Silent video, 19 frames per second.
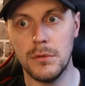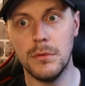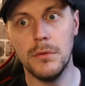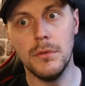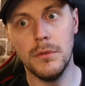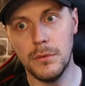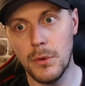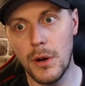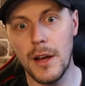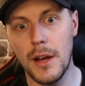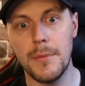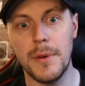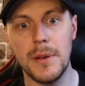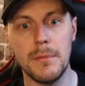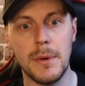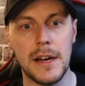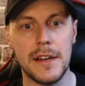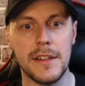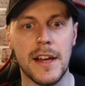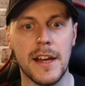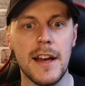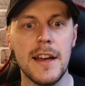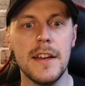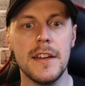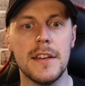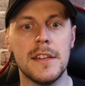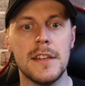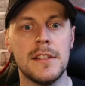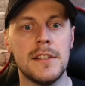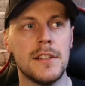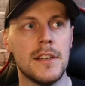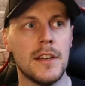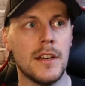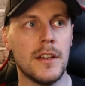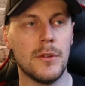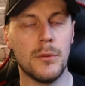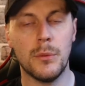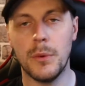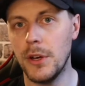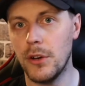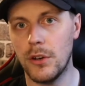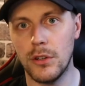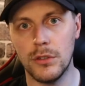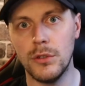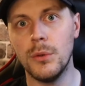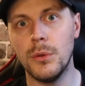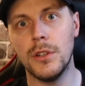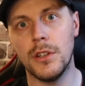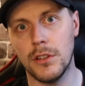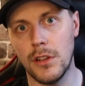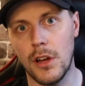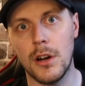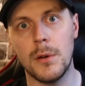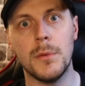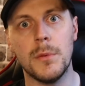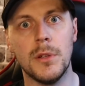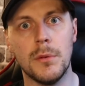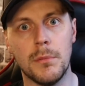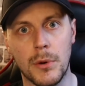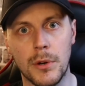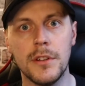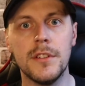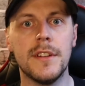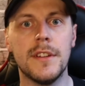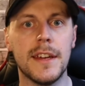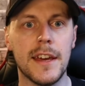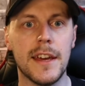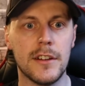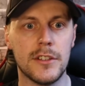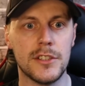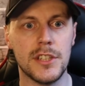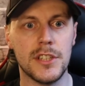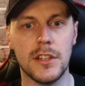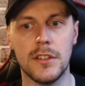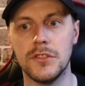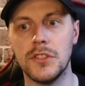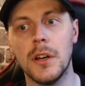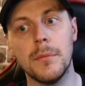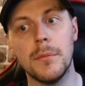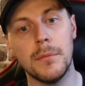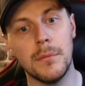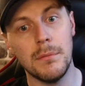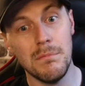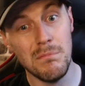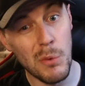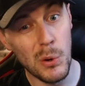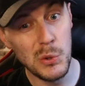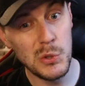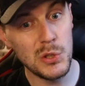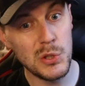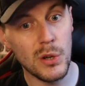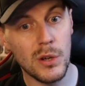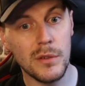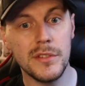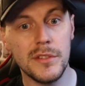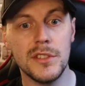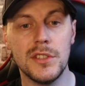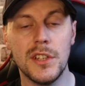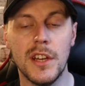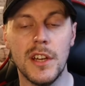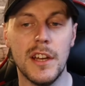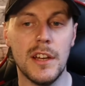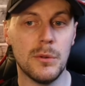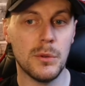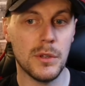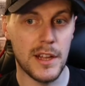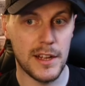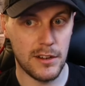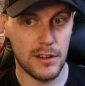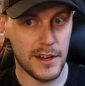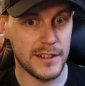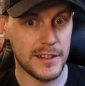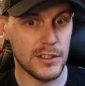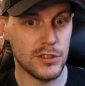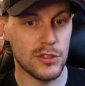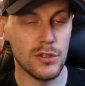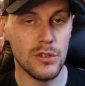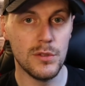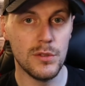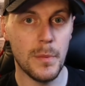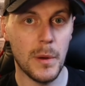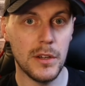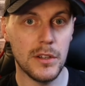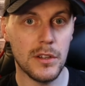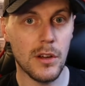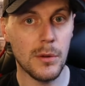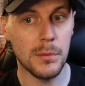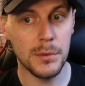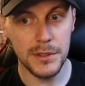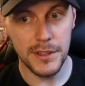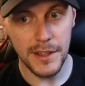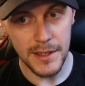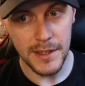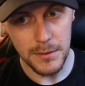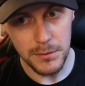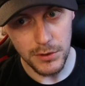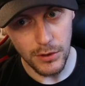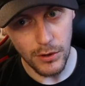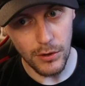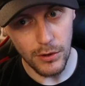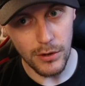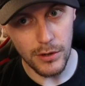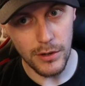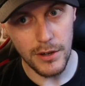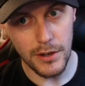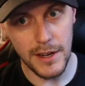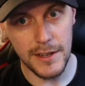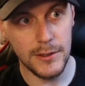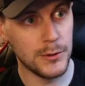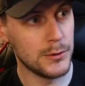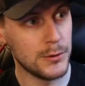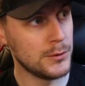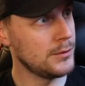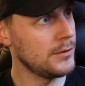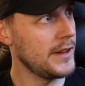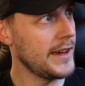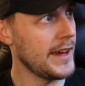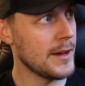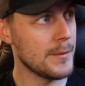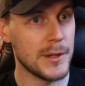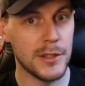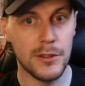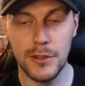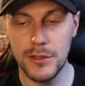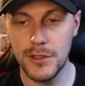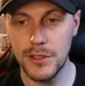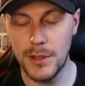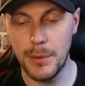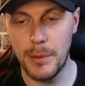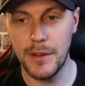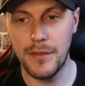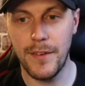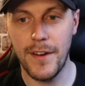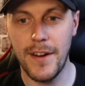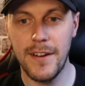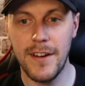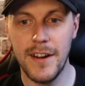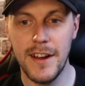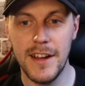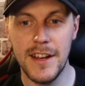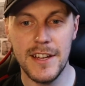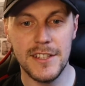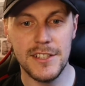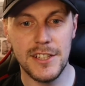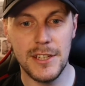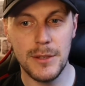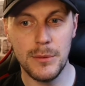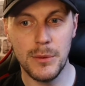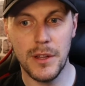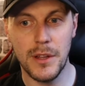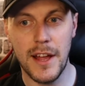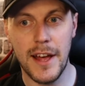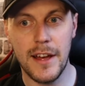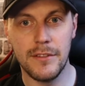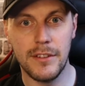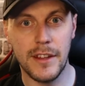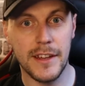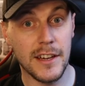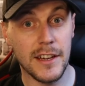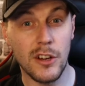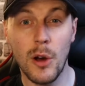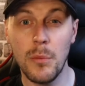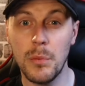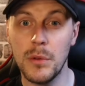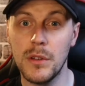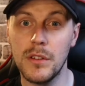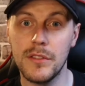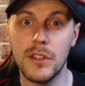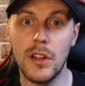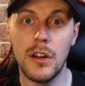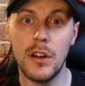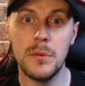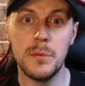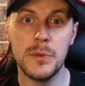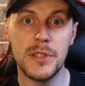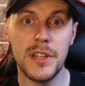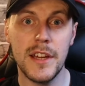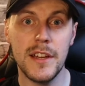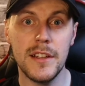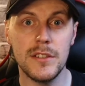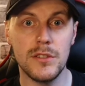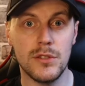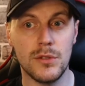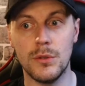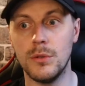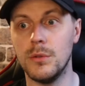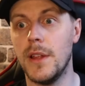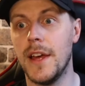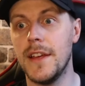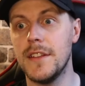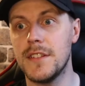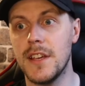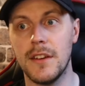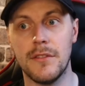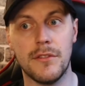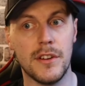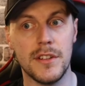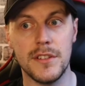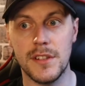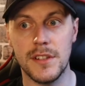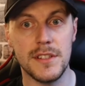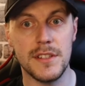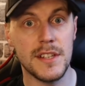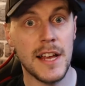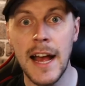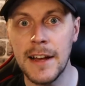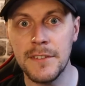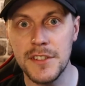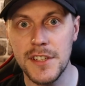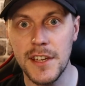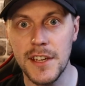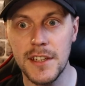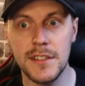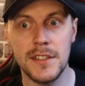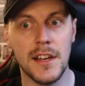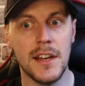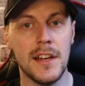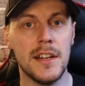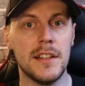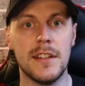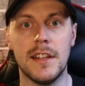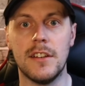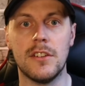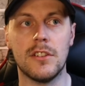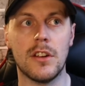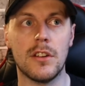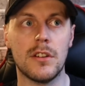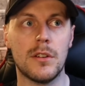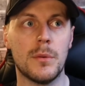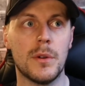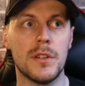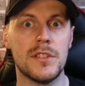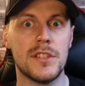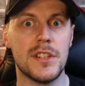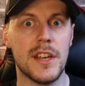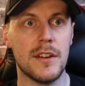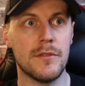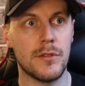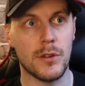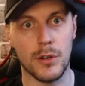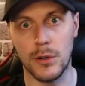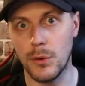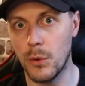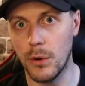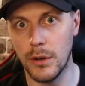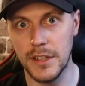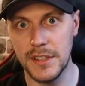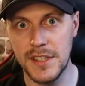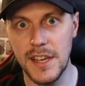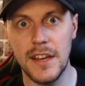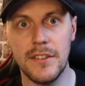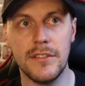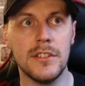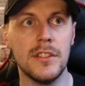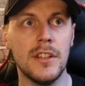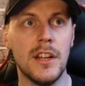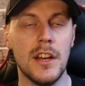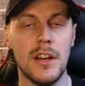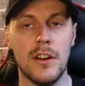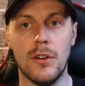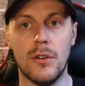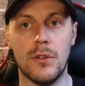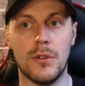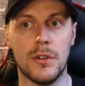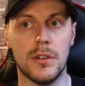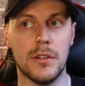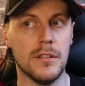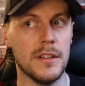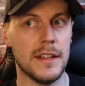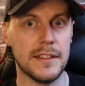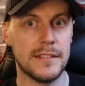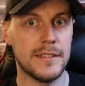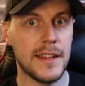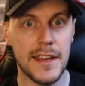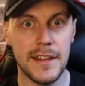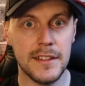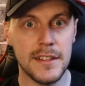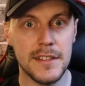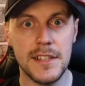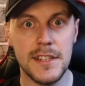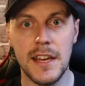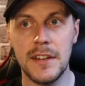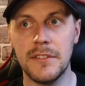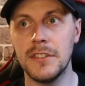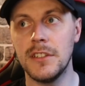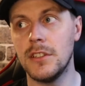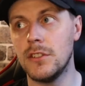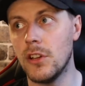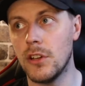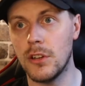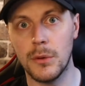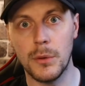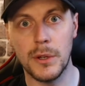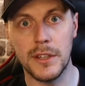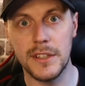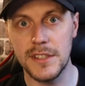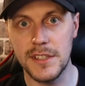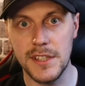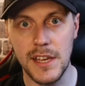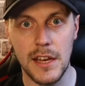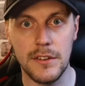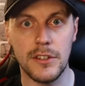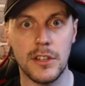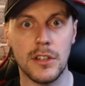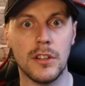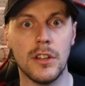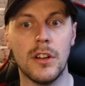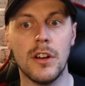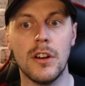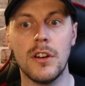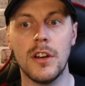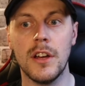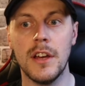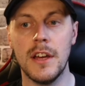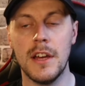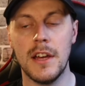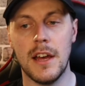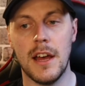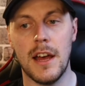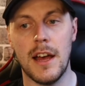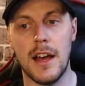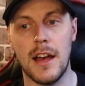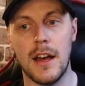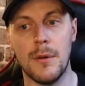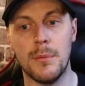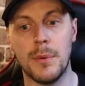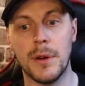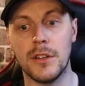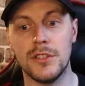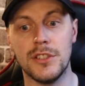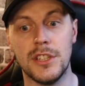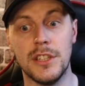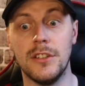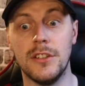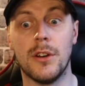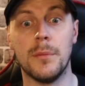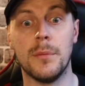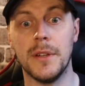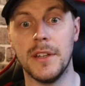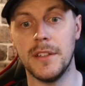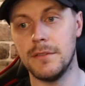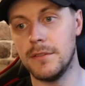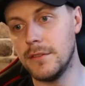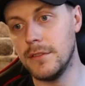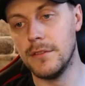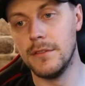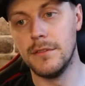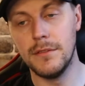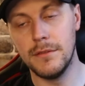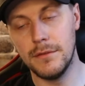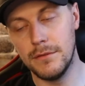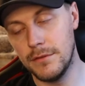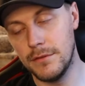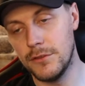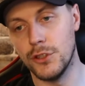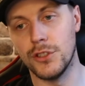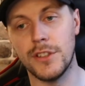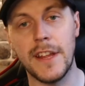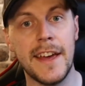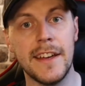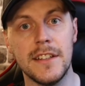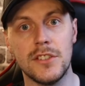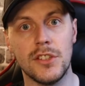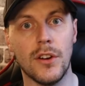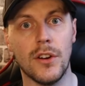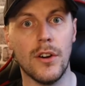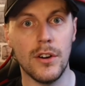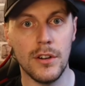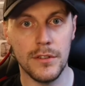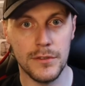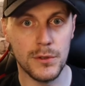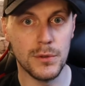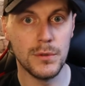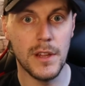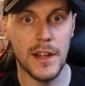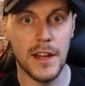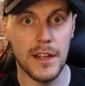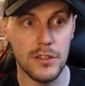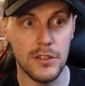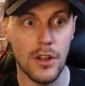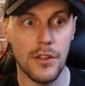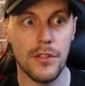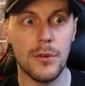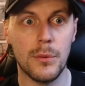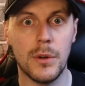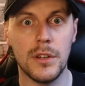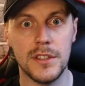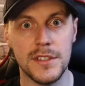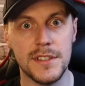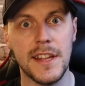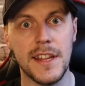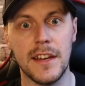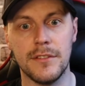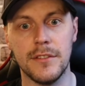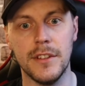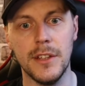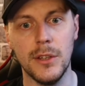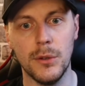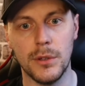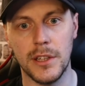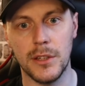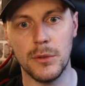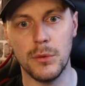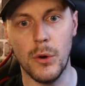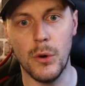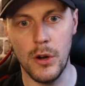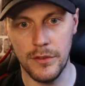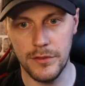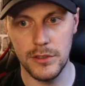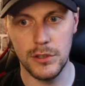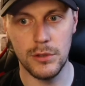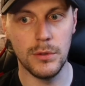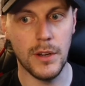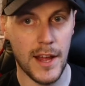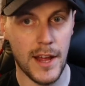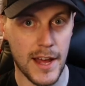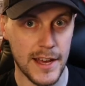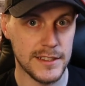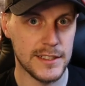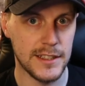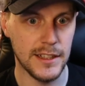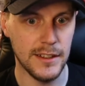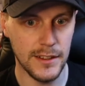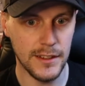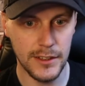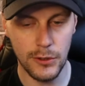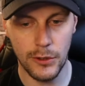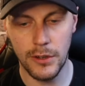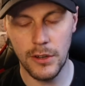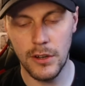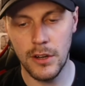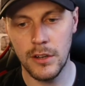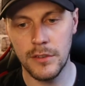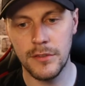what I mean by that is, we all know an alarm in the morning to get ourselves up. Most of us will either hit the snooze button a couple of times, or I know Emma does it, to be fair. She will have like a couple of alarms set. So let's say, for instance, 6:30, then another one set for 6:45, or like 6:50, another one at 7 o'clock, because she normally just hits it off so that another one is definitely going to go off and you don't accidentally turn it off.